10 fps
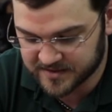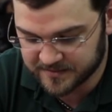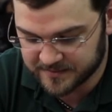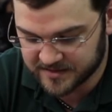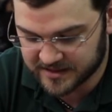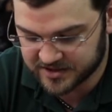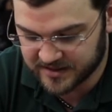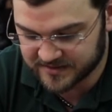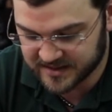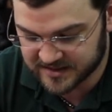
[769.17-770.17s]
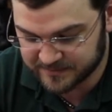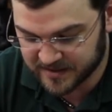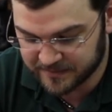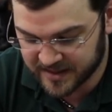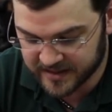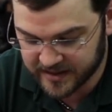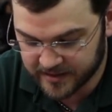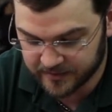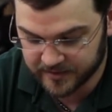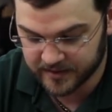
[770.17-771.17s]
Sometimes you actually have to take the pin back
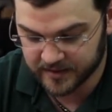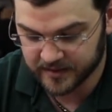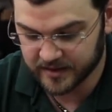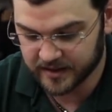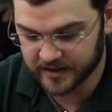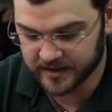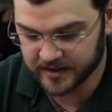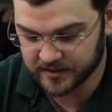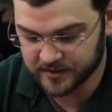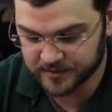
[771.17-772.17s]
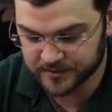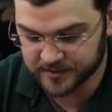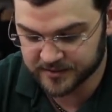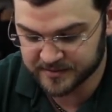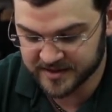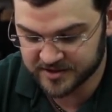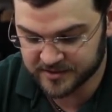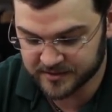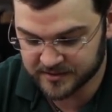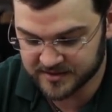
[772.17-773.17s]
out and look through to make
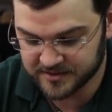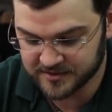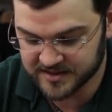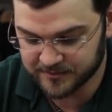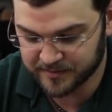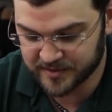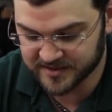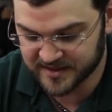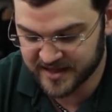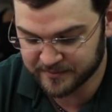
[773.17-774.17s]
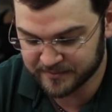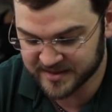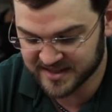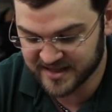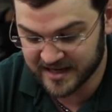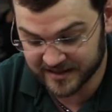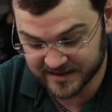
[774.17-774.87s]
sure you can see what parts misaligned.